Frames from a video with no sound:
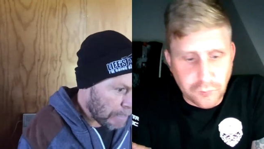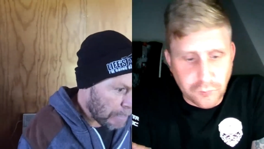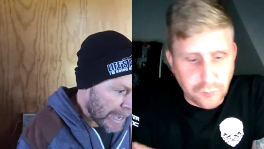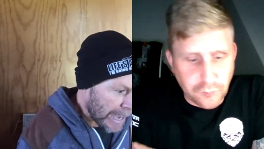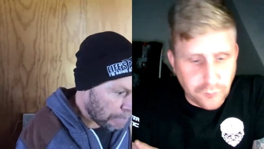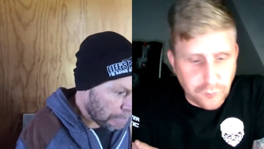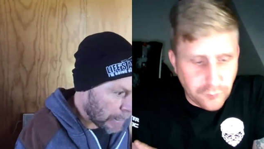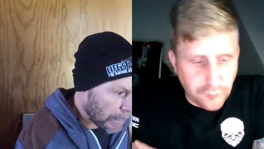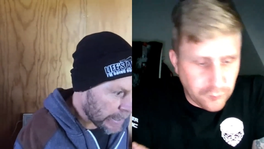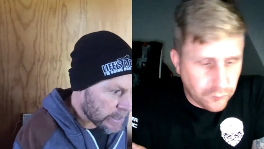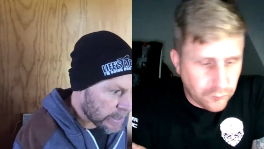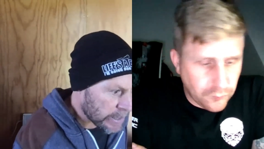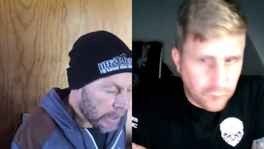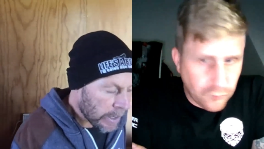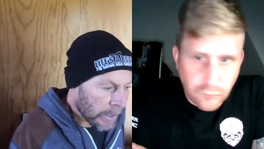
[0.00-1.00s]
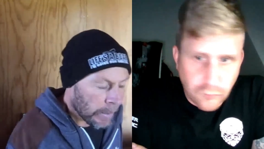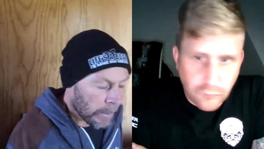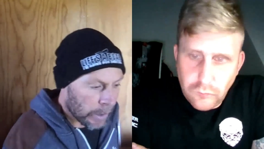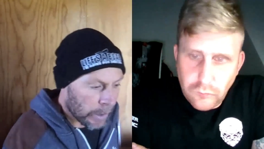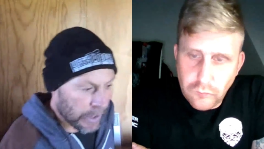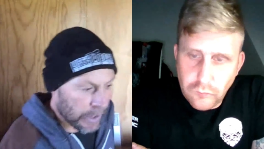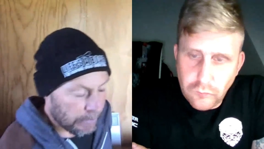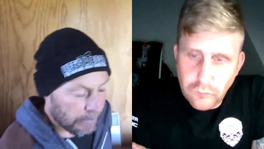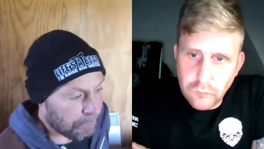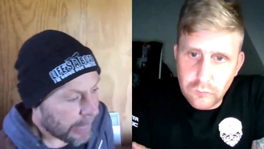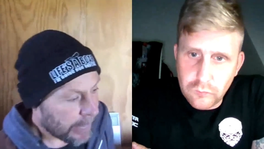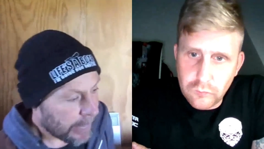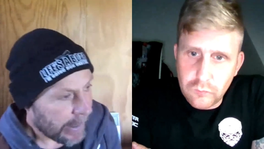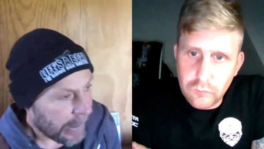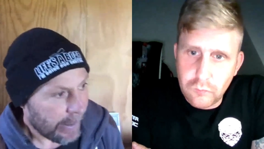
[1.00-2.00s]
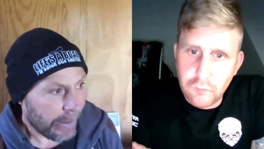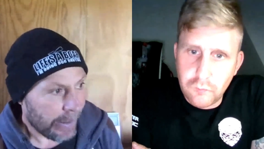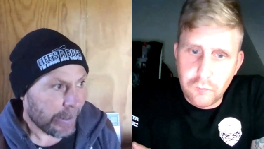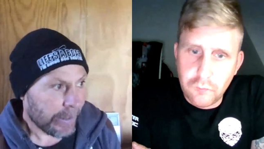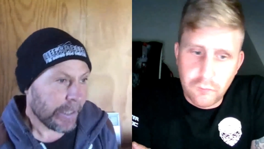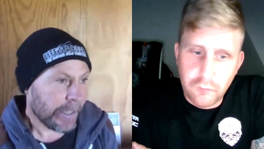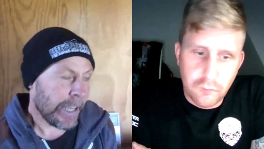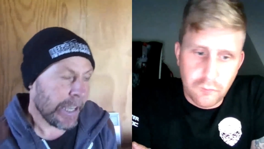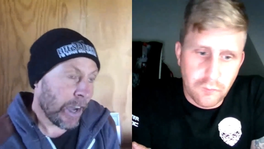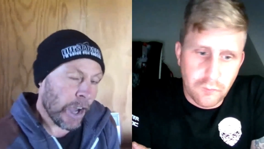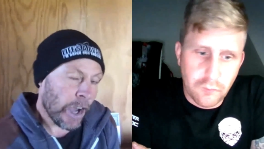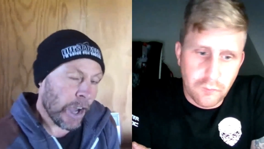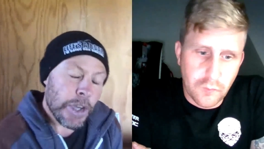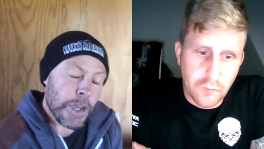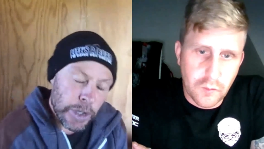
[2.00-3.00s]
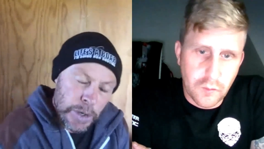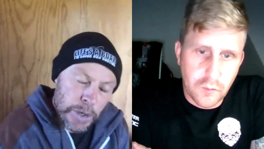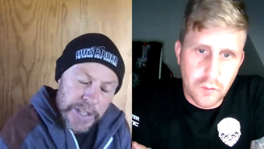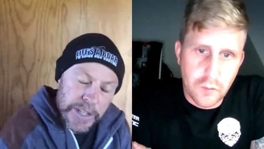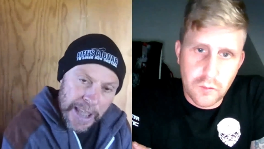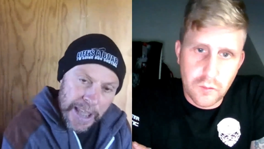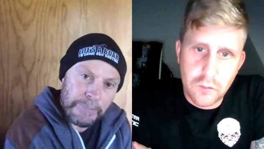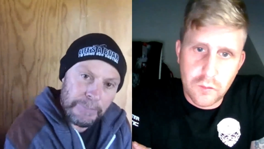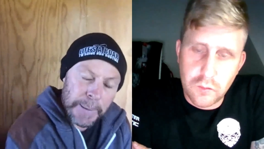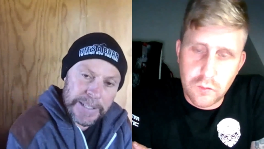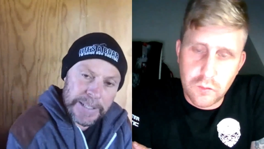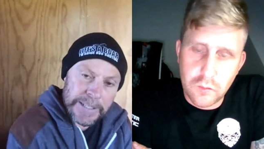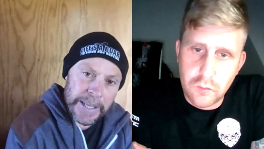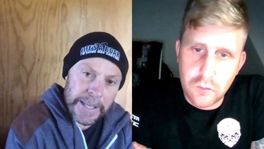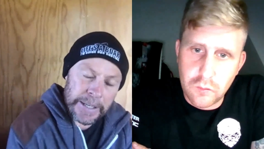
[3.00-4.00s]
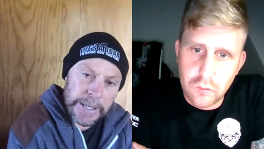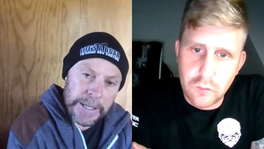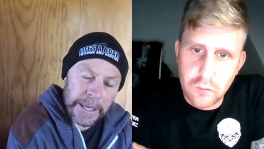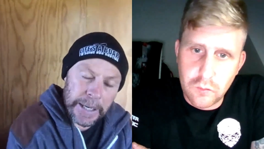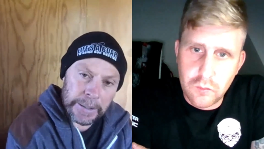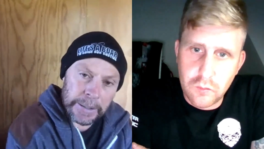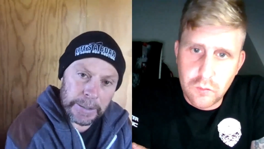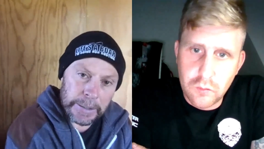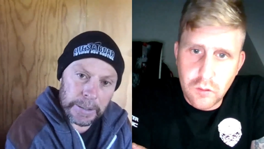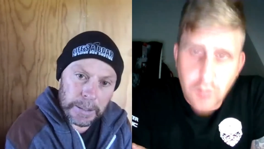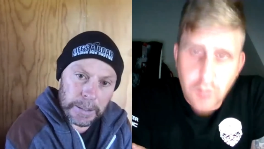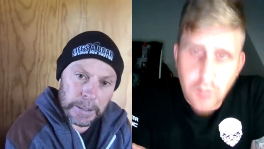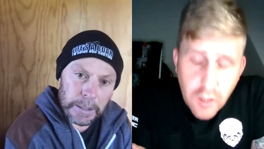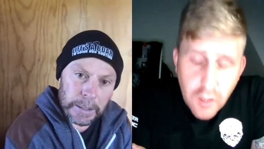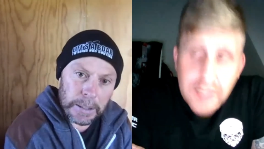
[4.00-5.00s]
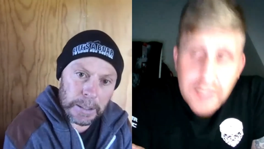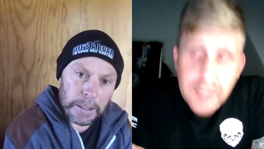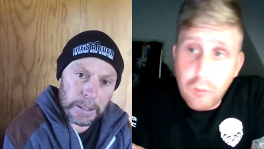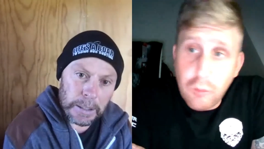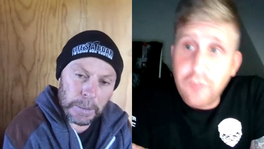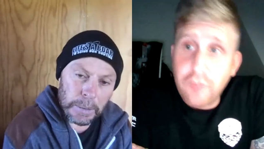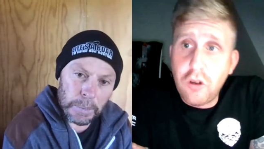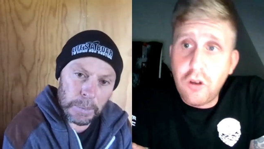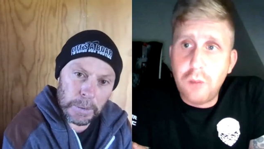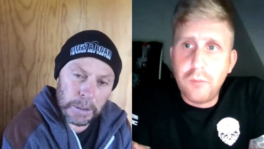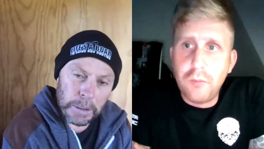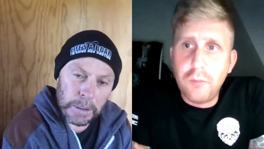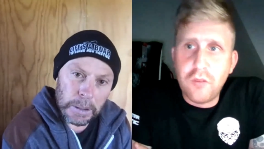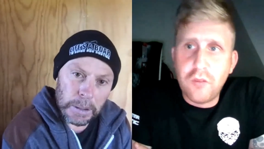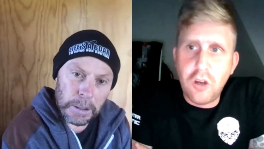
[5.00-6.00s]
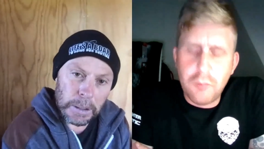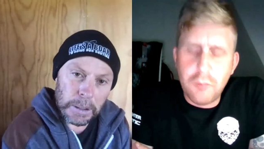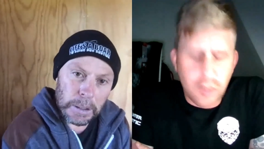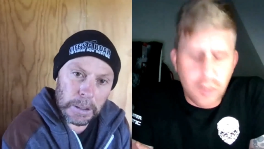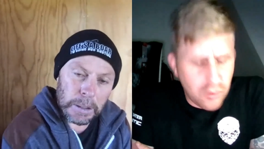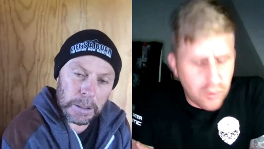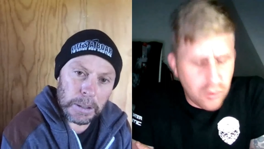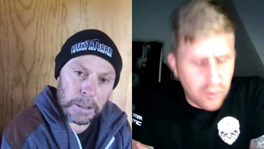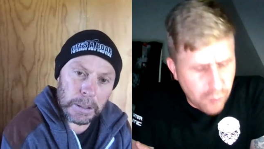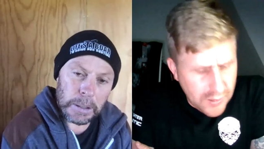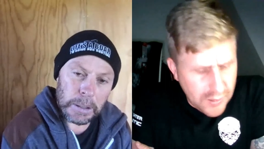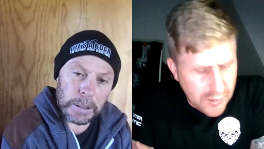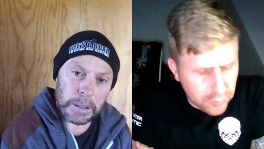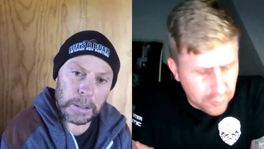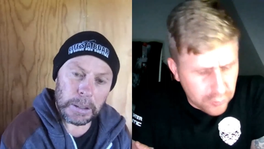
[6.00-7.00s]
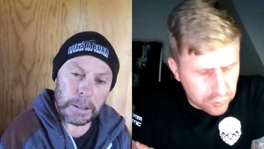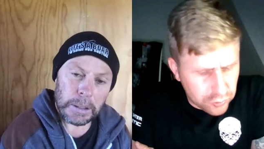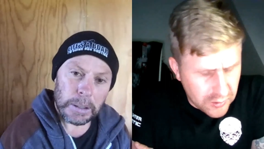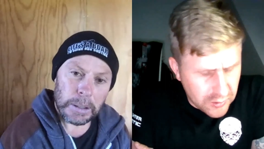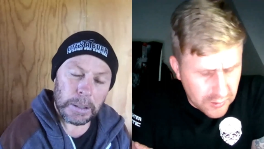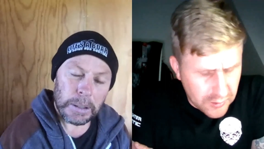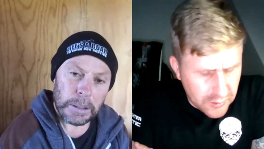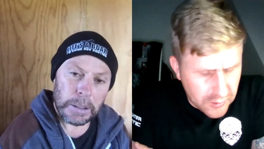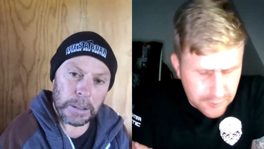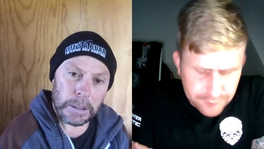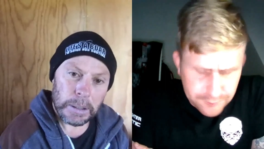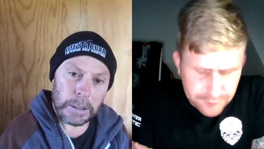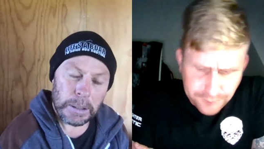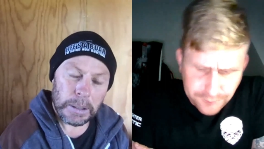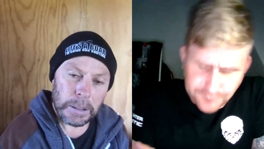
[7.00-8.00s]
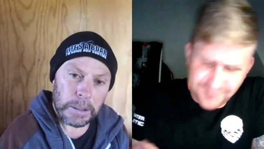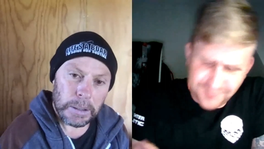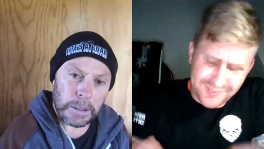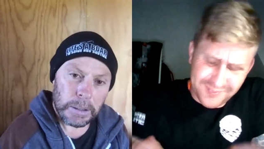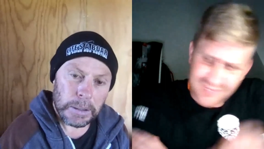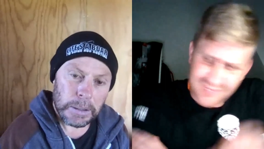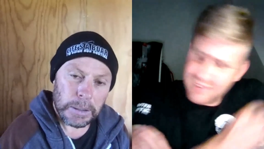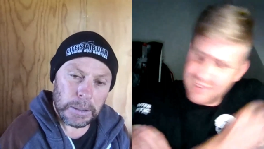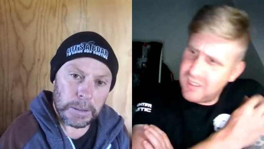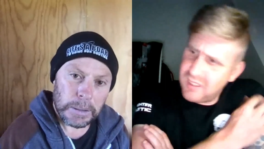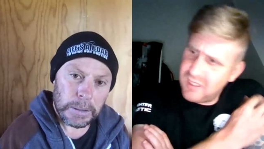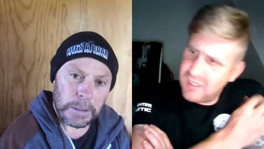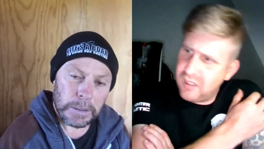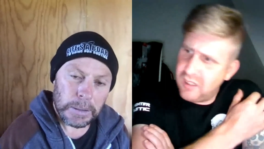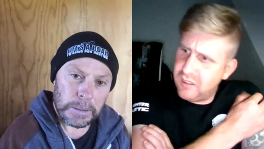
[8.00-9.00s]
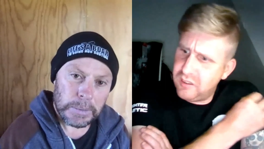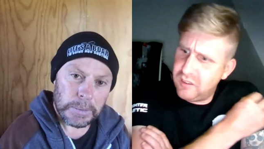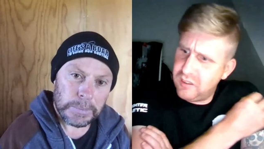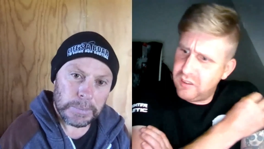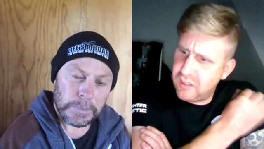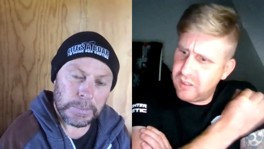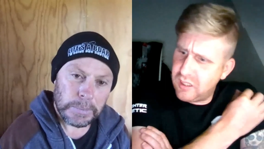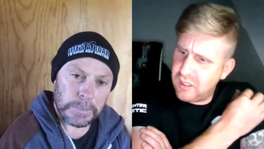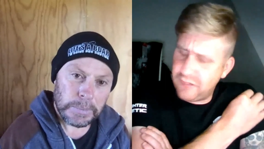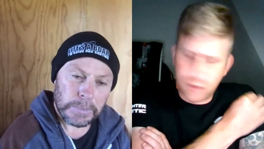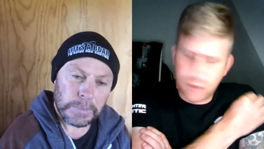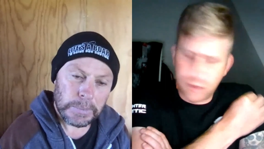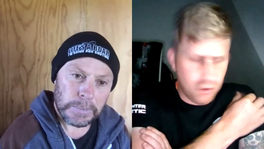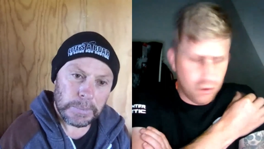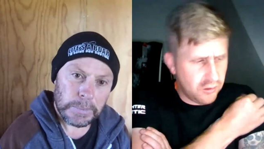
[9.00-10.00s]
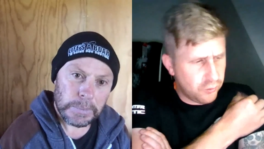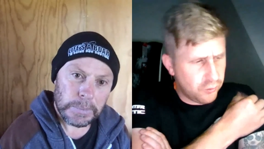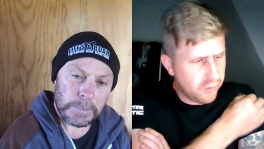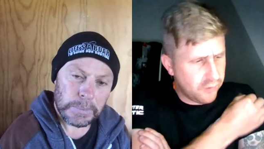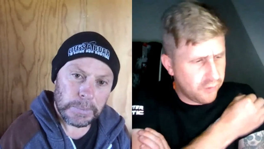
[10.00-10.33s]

Speaker 1: about pigs? Because yeah, I know you used to have pigs there, didn't
Speaker 2: you? Yeah, we've got them. We've got them. I know they're in Wales, um, and uh, I'd have to Google it to